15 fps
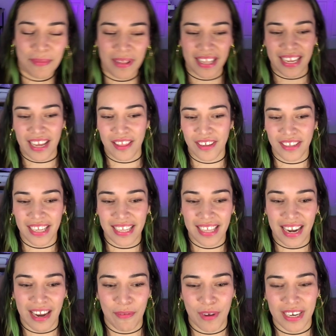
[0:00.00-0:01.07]
The other thing
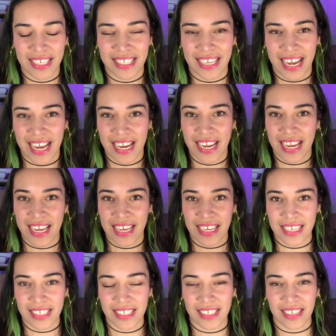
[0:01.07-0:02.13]
that I want to say
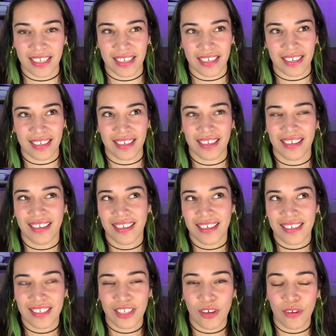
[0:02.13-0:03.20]
is,
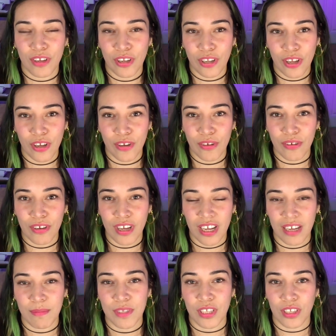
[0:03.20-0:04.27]
so CLO
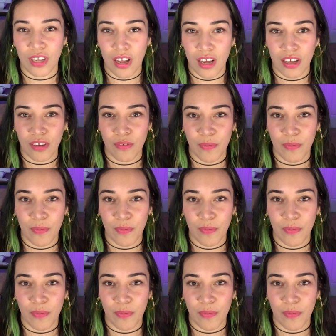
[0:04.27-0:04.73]
comes along